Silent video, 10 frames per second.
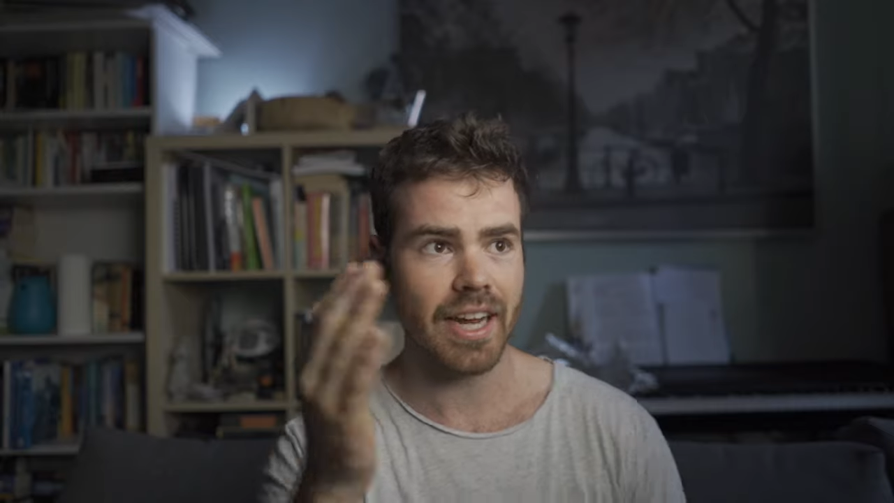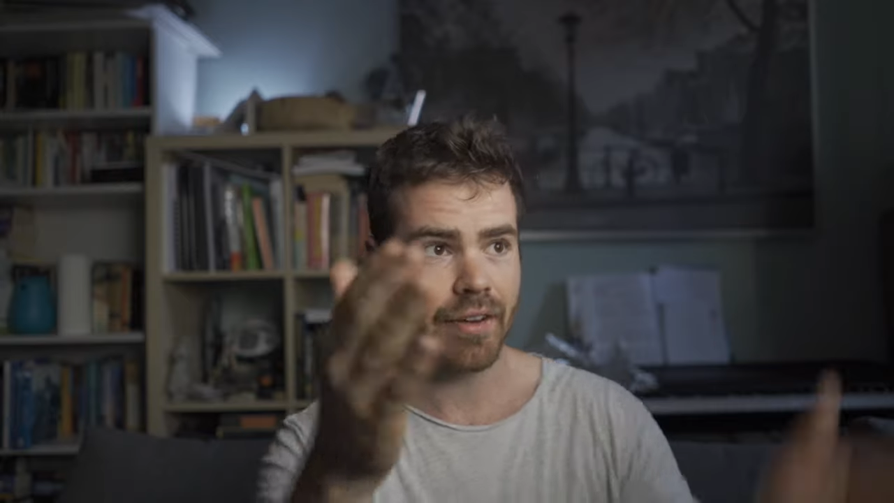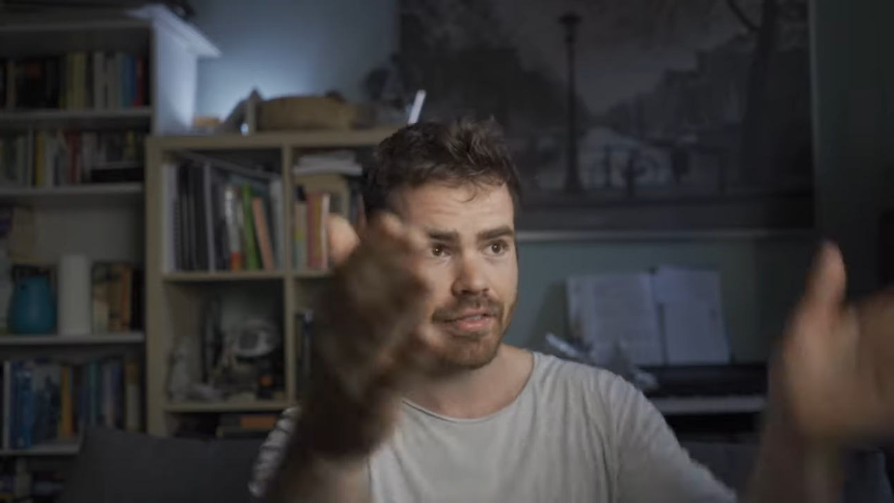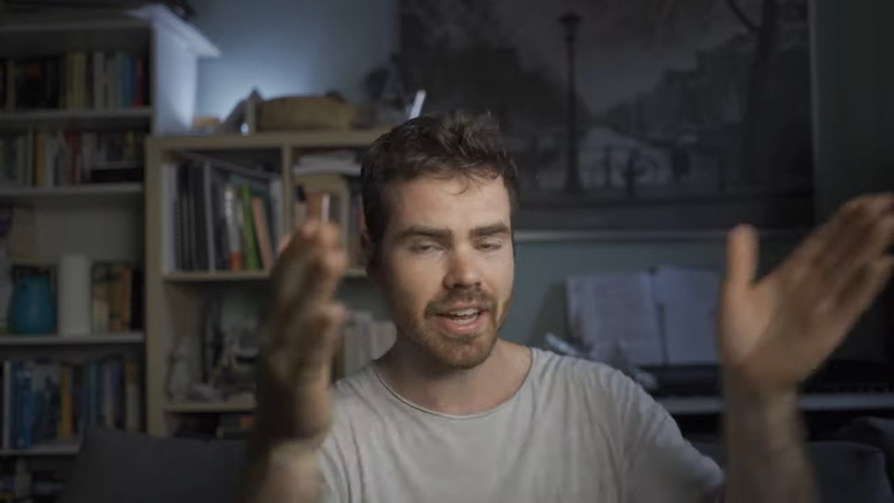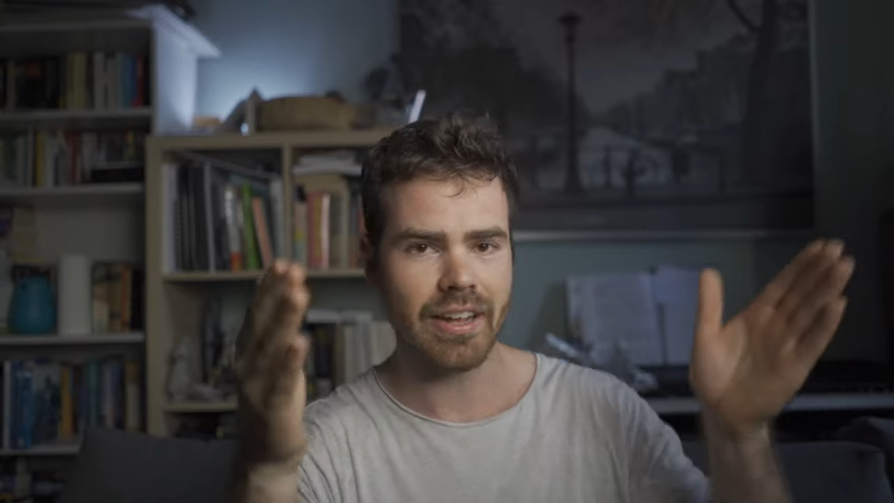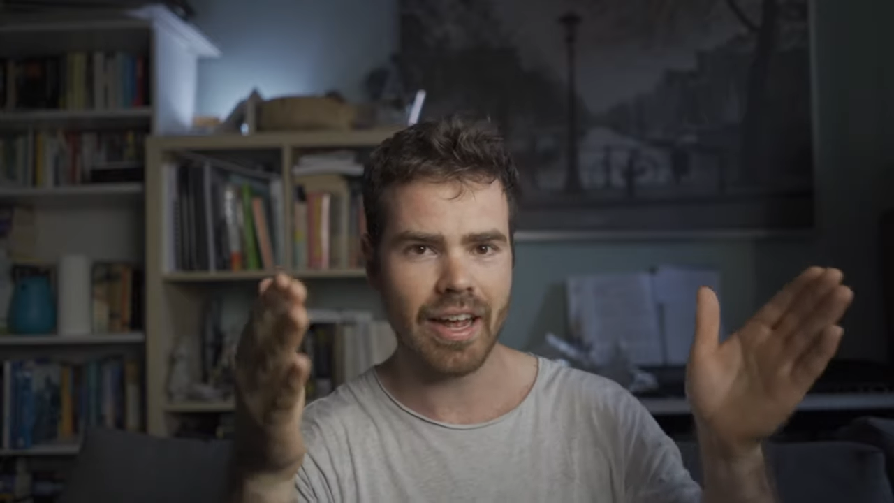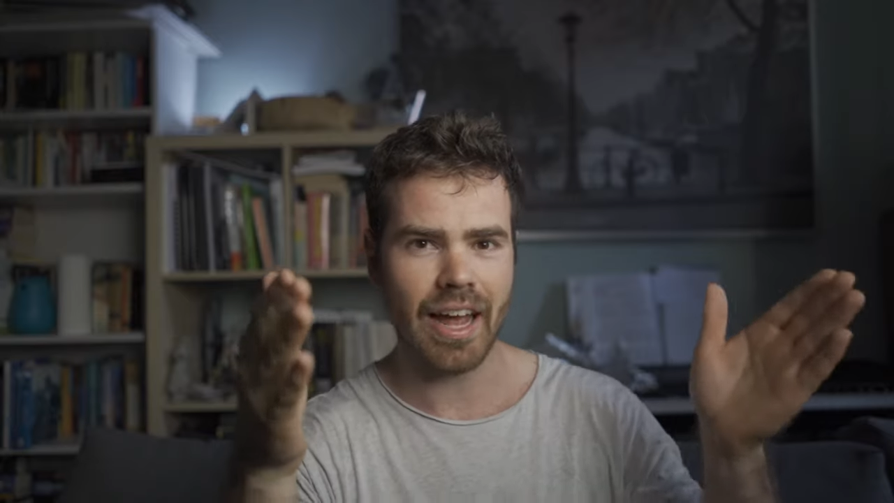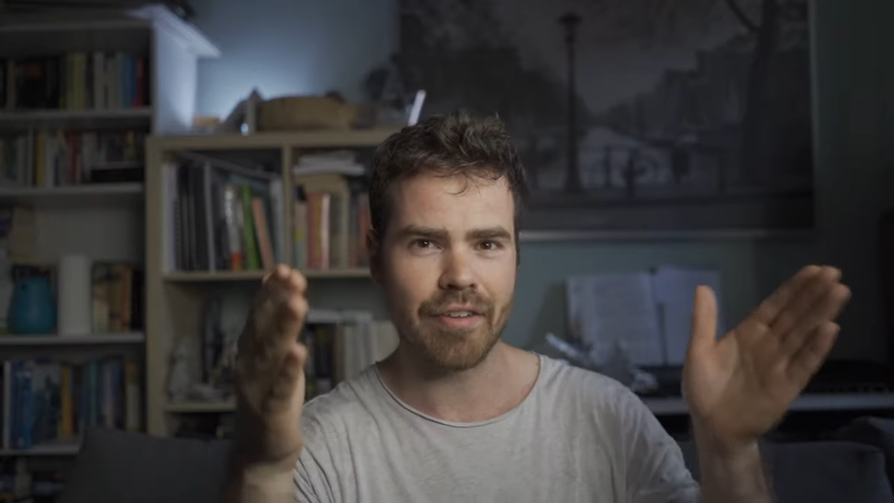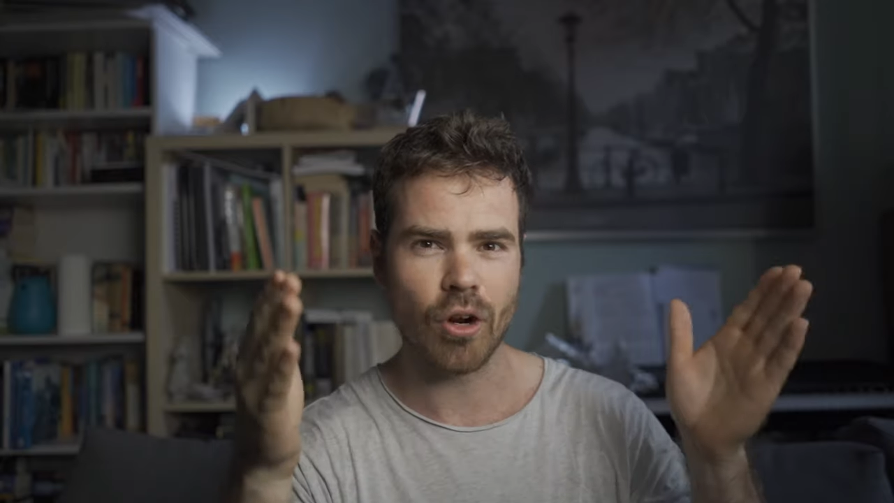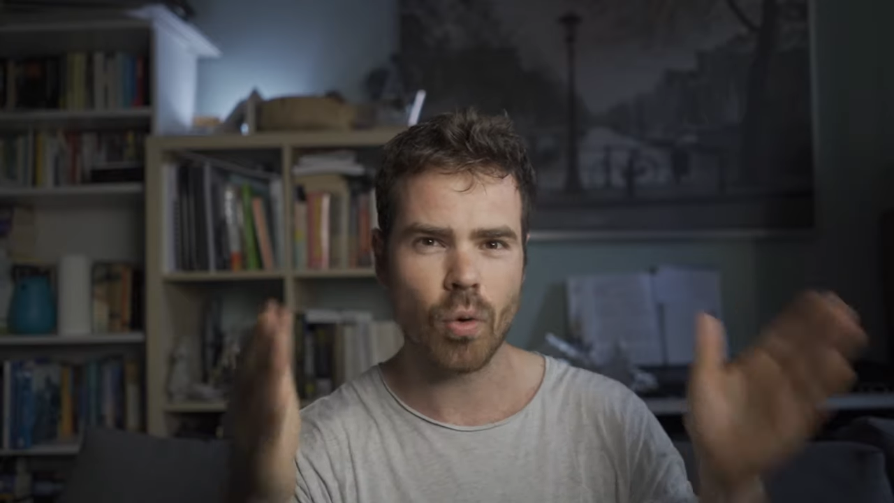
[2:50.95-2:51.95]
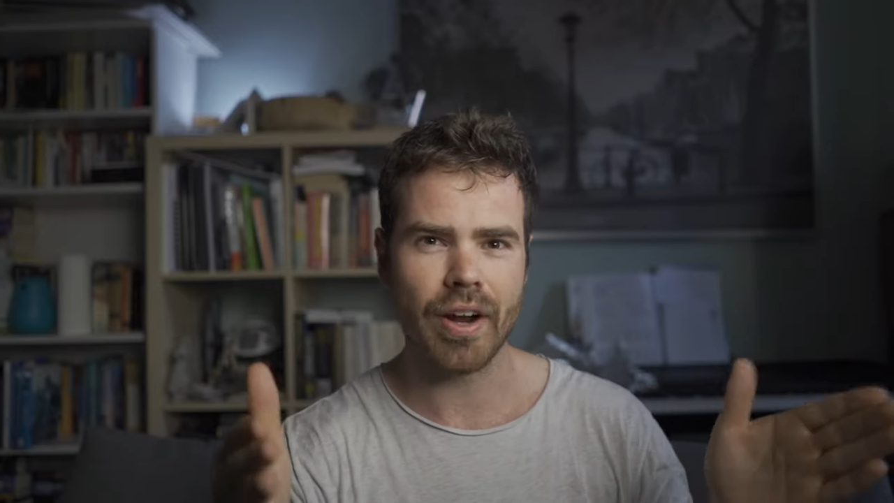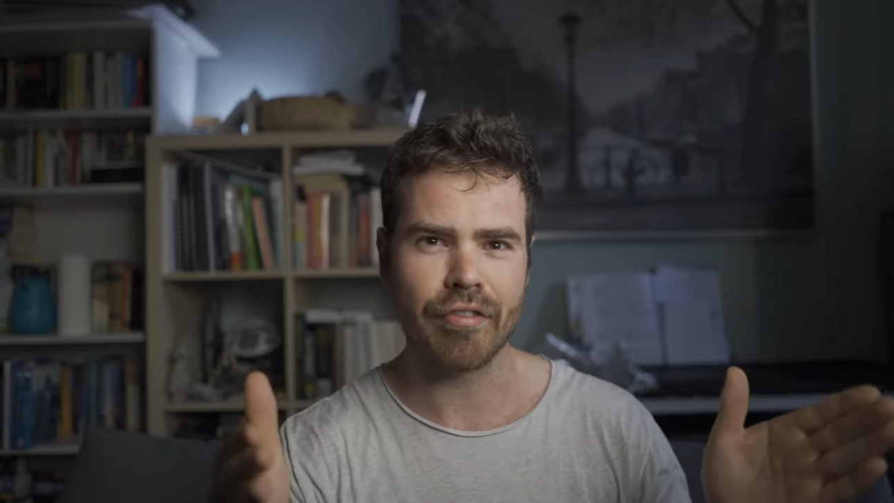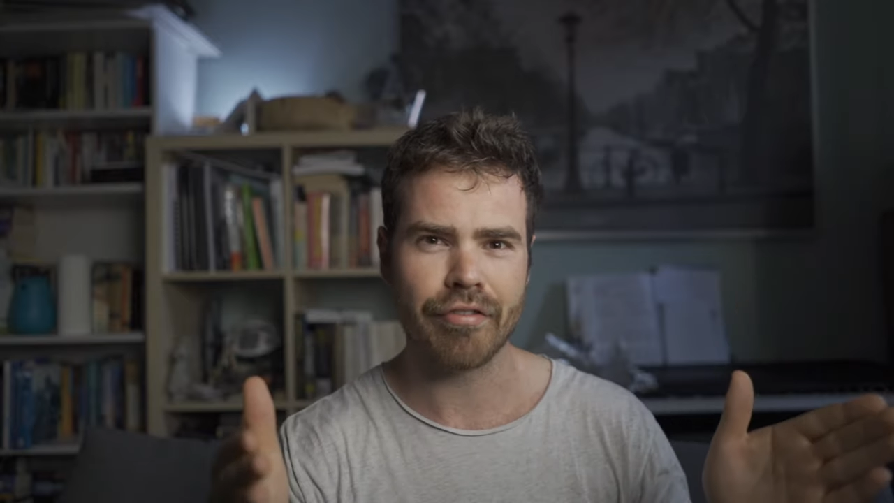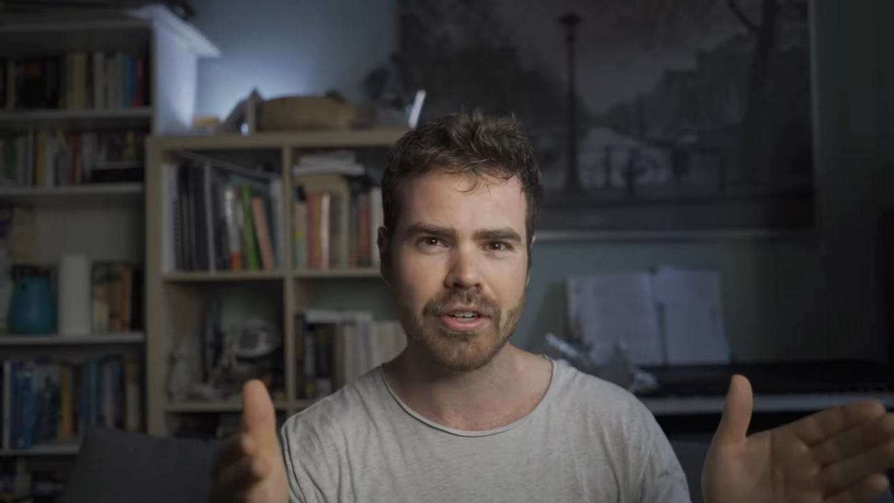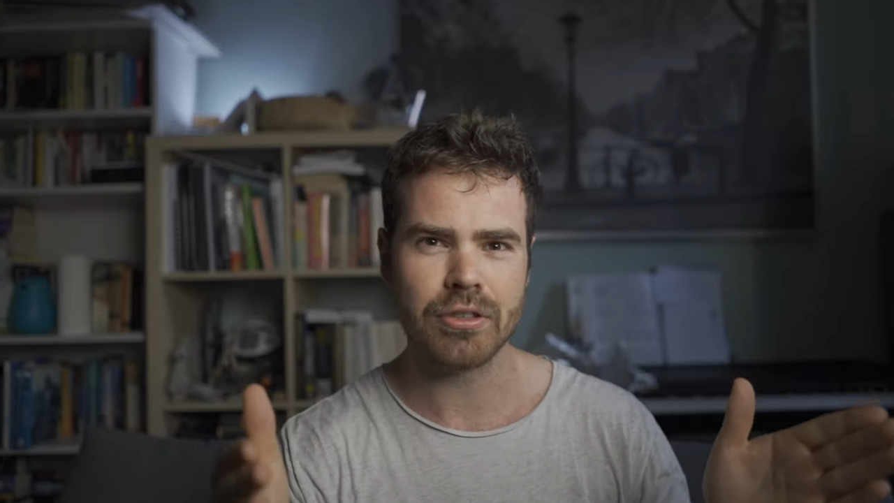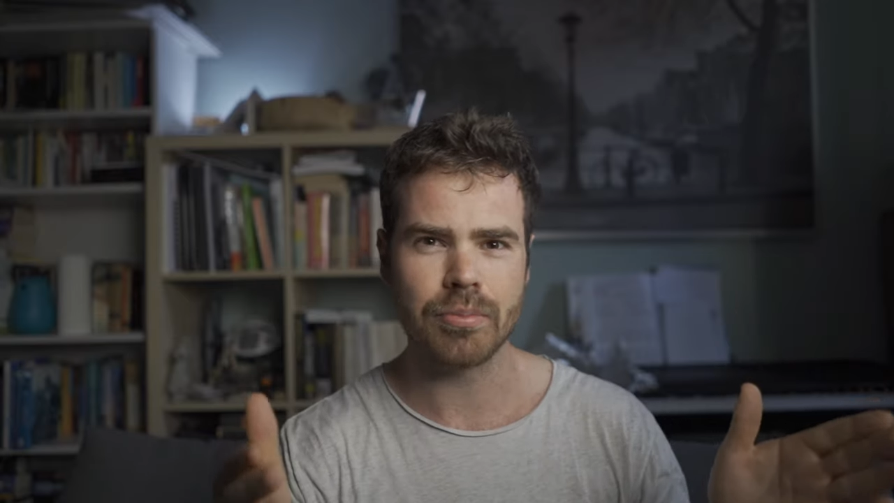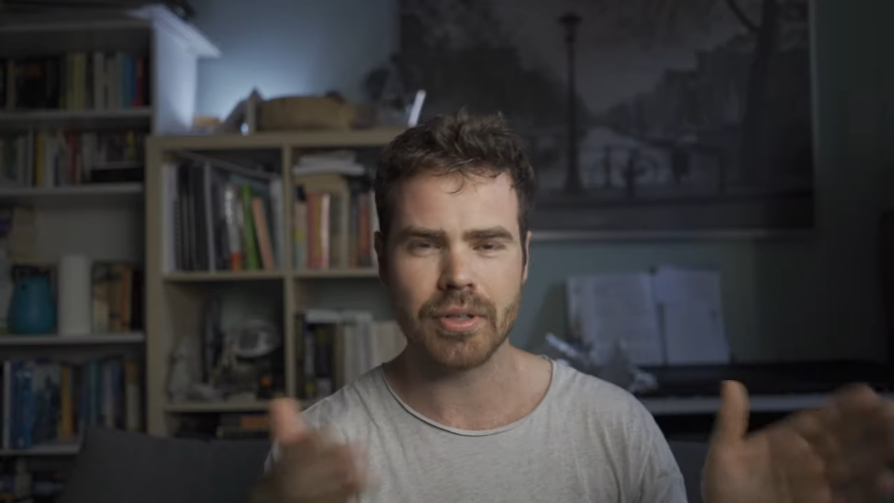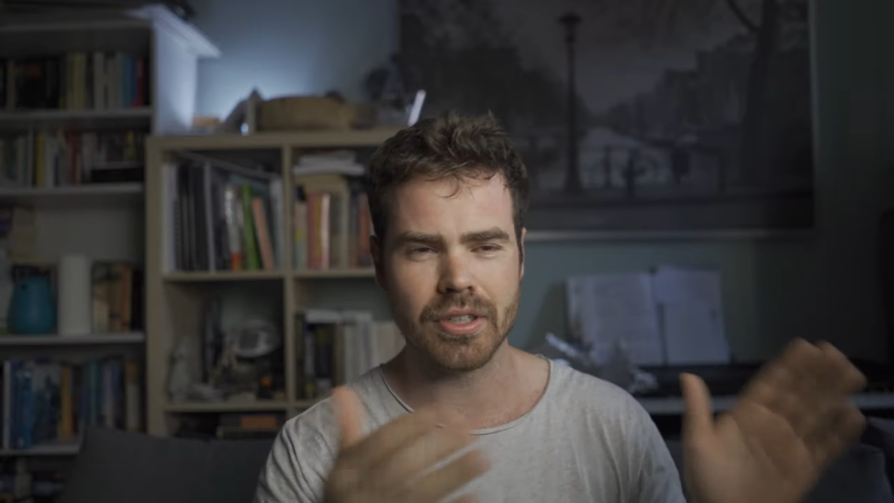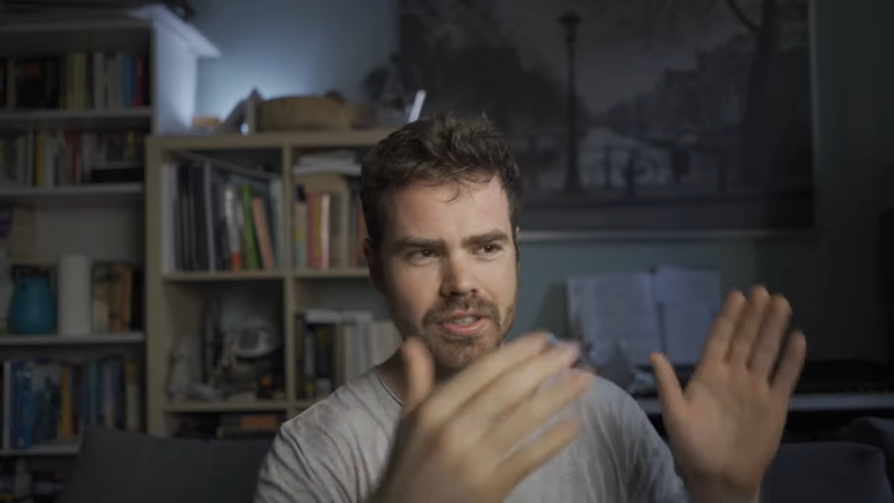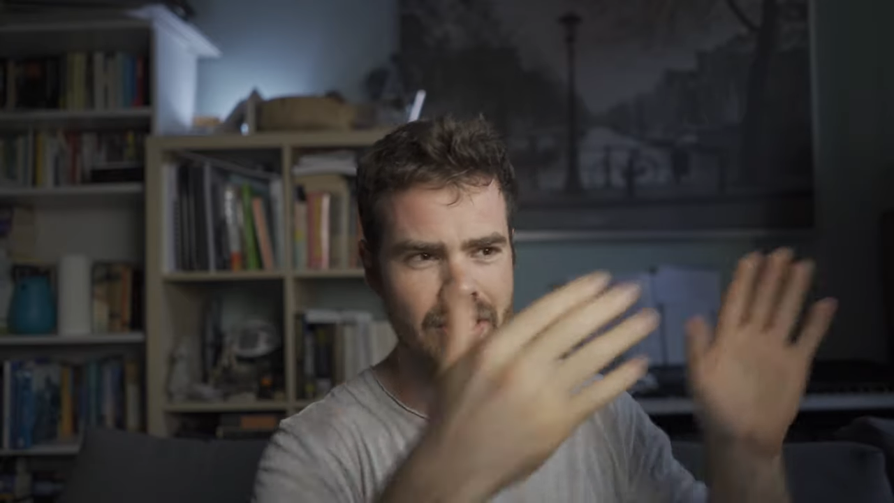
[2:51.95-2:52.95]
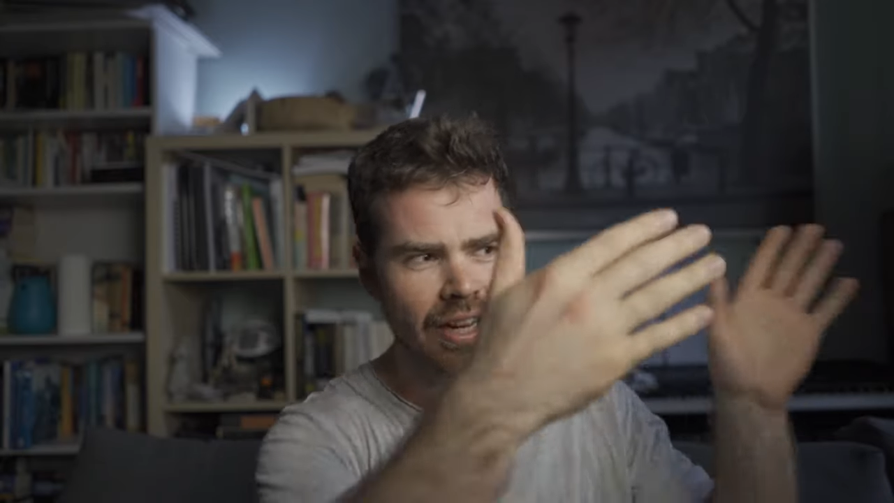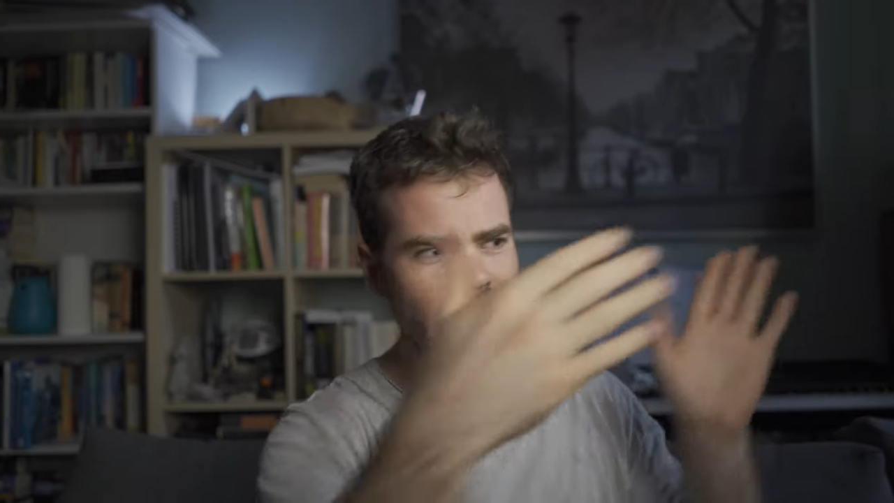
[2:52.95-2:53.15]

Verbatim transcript: I have to have it quite frontal, because